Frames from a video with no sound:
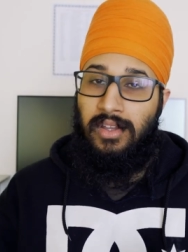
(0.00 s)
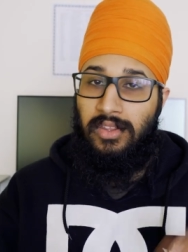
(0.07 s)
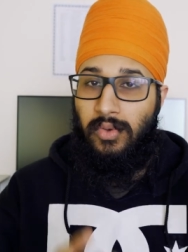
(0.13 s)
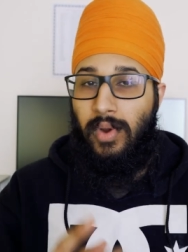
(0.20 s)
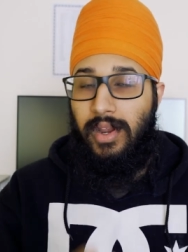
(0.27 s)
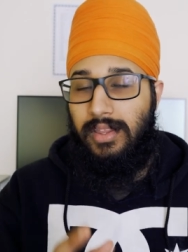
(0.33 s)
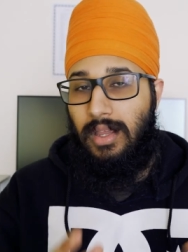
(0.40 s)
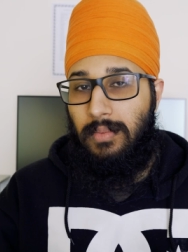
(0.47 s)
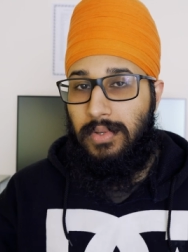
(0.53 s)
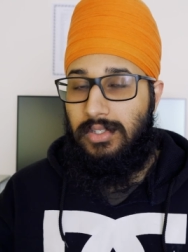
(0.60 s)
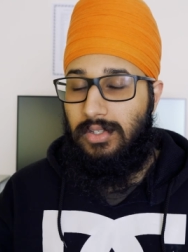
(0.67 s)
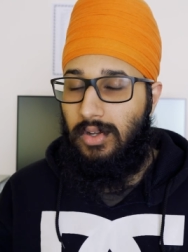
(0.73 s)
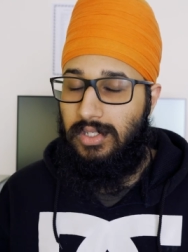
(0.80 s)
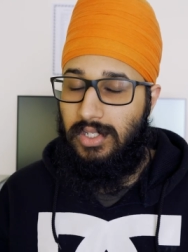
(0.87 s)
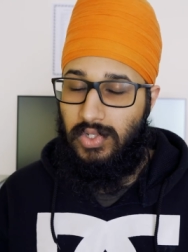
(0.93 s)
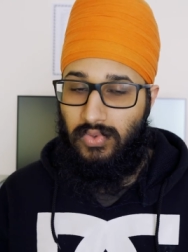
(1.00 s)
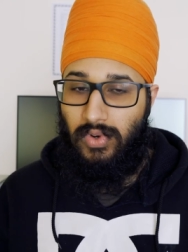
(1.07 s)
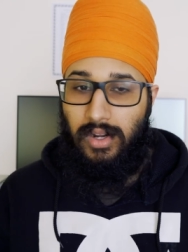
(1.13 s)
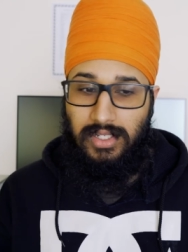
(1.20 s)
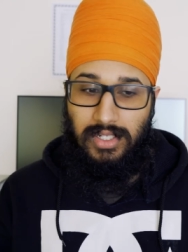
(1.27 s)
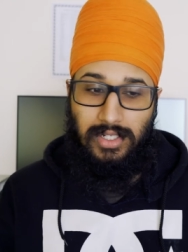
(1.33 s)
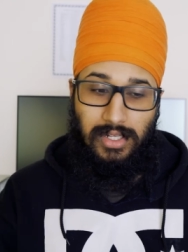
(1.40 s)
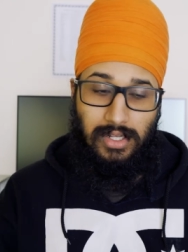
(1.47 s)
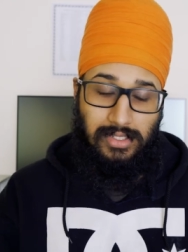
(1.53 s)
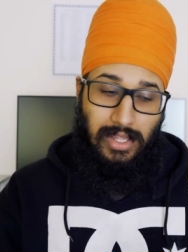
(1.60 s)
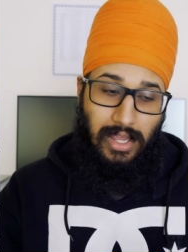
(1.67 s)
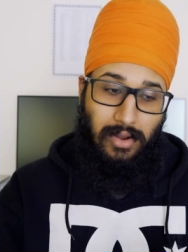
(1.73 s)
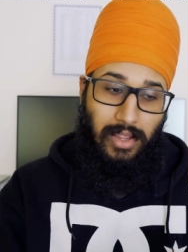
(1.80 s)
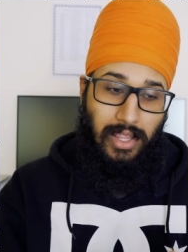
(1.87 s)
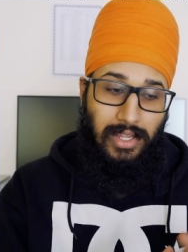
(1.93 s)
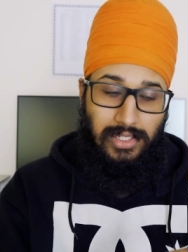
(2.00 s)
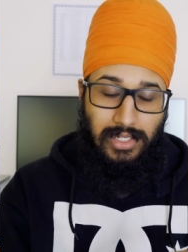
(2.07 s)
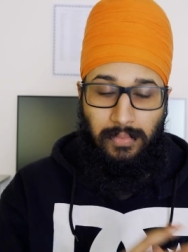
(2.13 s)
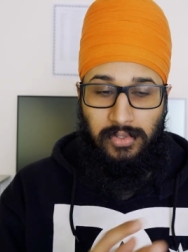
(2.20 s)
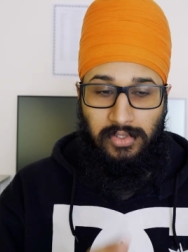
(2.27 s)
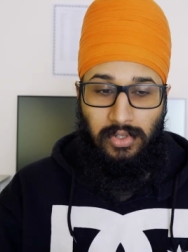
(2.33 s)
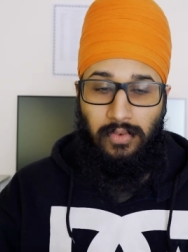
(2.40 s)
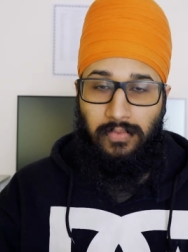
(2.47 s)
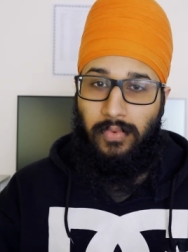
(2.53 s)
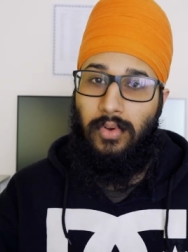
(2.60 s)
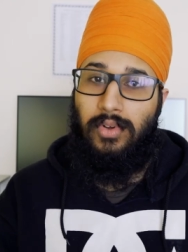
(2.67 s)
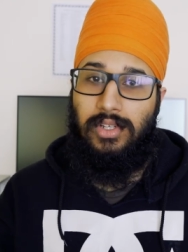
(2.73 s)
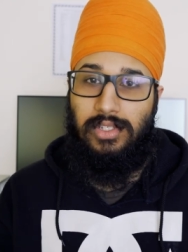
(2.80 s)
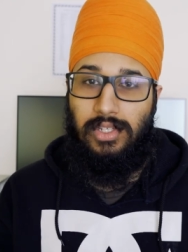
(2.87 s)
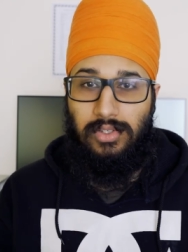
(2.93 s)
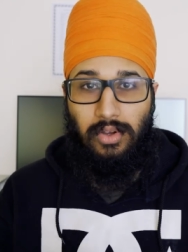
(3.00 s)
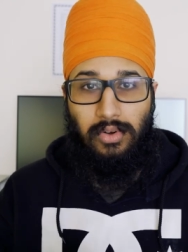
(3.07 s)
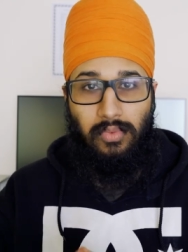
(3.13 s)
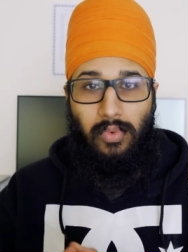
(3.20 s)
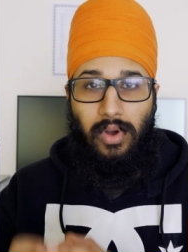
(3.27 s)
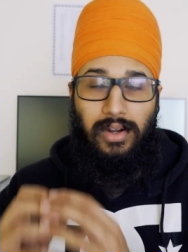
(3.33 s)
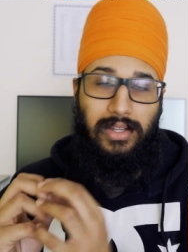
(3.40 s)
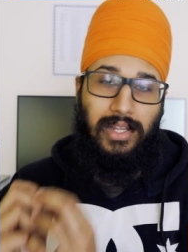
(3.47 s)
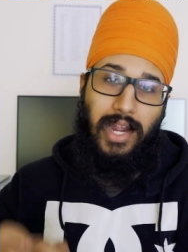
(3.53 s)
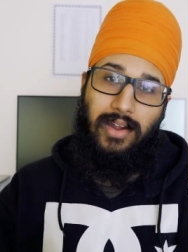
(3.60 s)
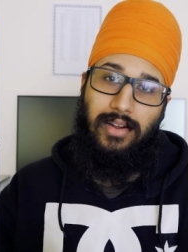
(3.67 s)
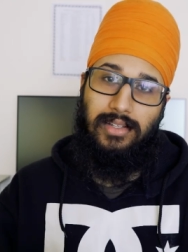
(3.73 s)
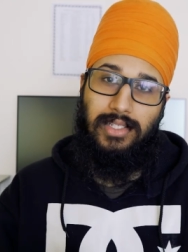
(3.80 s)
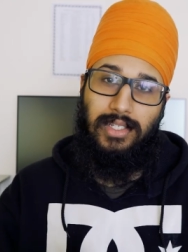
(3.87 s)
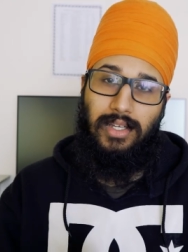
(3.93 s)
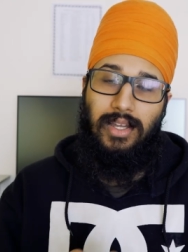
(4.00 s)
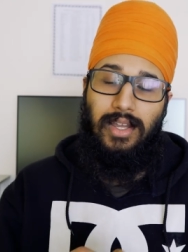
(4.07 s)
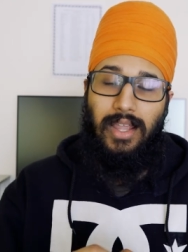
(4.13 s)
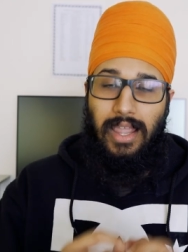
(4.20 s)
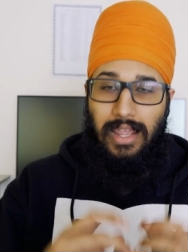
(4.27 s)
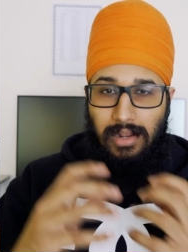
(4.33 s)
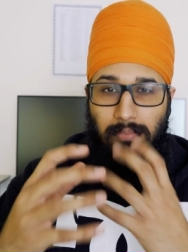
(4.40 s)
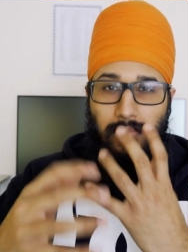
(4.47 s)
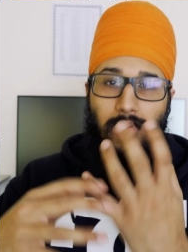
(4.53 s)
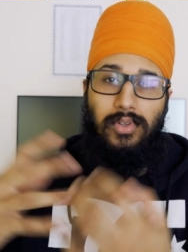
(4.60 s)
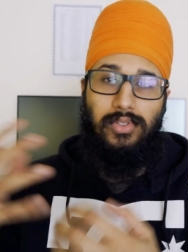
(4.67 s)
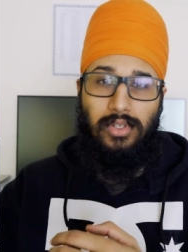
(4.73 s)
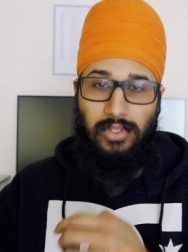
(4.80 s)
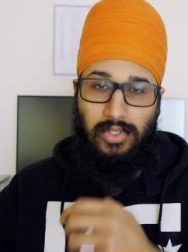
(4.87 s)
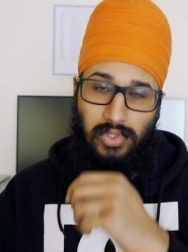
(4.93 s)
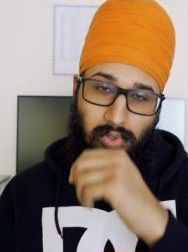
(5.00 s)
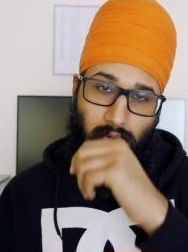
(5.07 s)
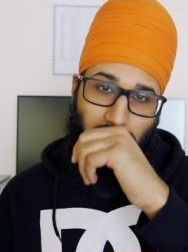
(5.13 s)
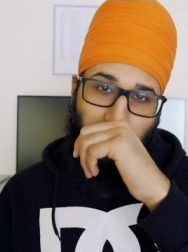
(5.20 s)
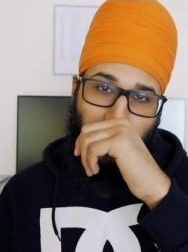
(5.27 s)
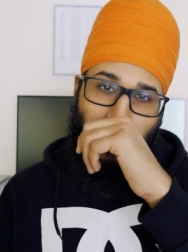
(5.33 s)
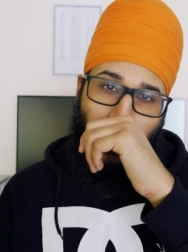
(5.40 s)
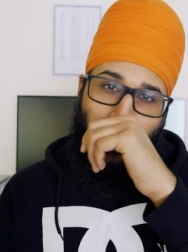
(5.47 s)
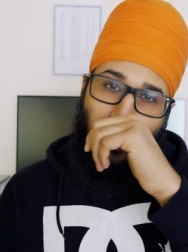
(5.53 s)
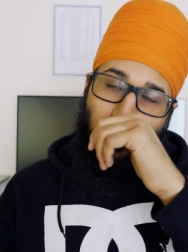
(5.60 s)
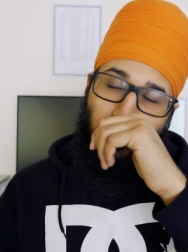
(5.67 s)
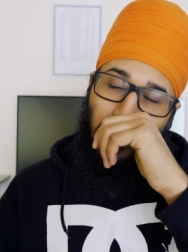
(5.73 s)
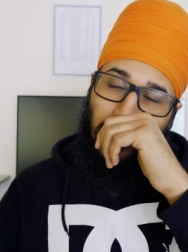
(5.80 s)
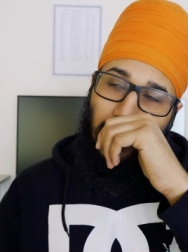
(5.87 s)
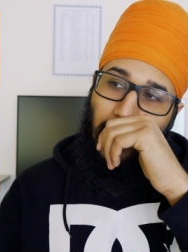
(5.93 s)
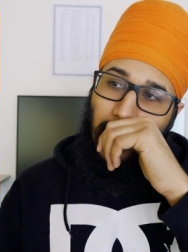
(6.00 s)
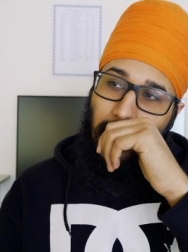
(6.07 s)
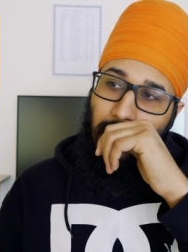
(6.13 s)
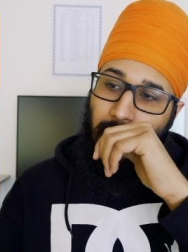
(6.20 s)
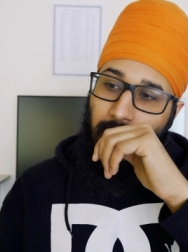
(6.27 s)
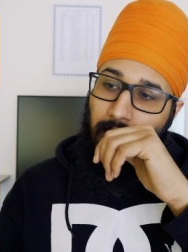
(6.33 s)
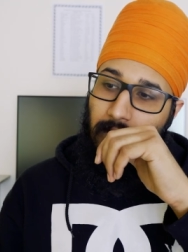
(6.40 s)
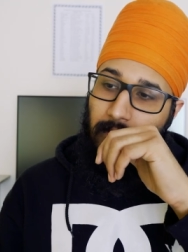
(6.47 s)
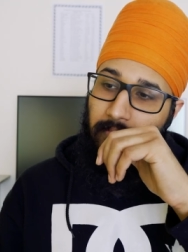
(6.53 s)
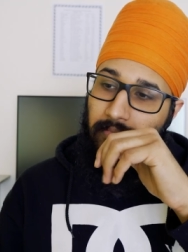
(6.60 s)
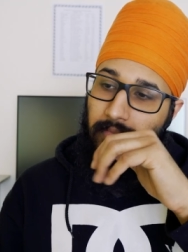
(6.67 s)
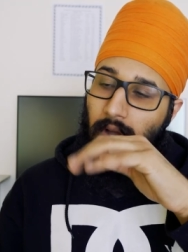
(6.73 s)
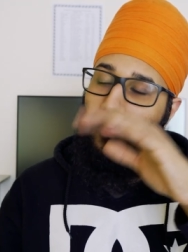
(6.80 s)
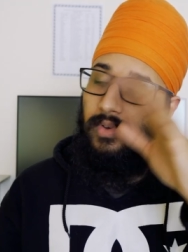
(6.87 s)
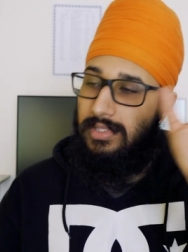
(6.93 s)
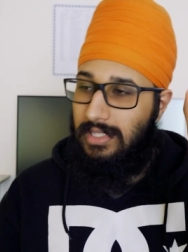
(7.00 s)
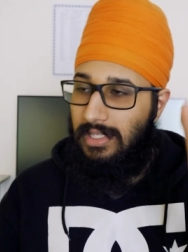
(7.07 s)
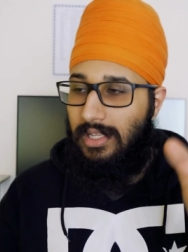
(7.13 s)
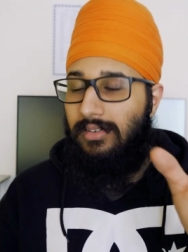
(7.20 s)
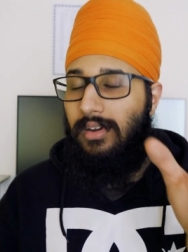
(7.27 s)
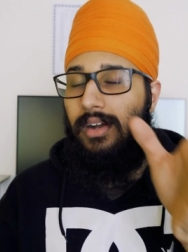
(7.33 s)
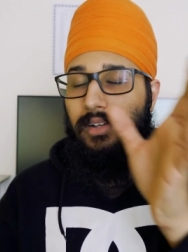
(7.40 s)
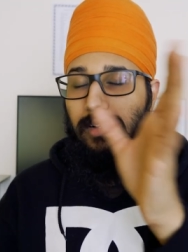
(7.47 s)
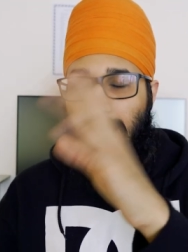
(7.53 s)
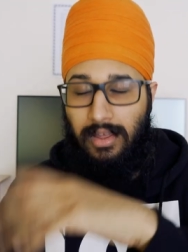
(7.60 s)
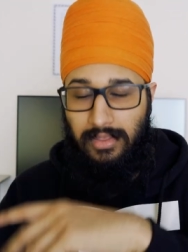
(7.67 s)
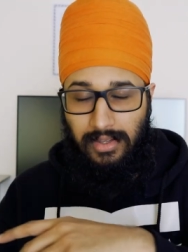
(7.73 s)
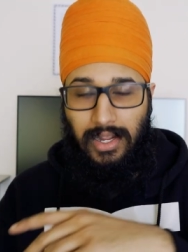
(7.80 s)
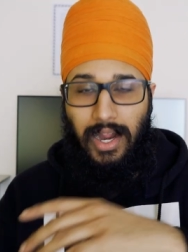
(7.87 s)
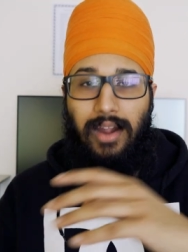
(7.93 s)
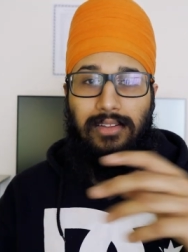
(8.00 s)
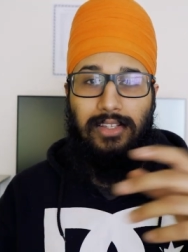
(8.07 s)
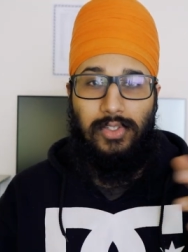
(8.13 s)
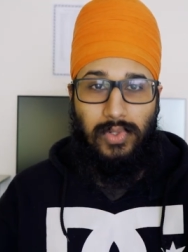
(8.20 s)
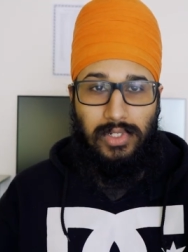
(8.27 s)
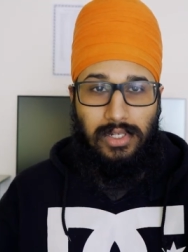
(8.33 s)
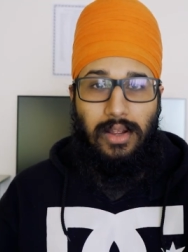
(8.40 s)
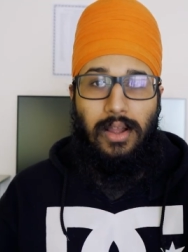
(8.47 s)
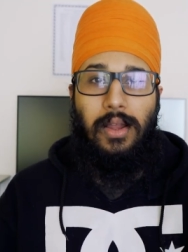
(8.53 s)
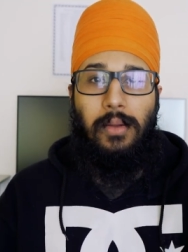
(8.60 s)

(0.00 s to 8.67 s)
The way the episodes are structured is that each episode focuses on one character and it builds on the story. But then obviously there are other characters which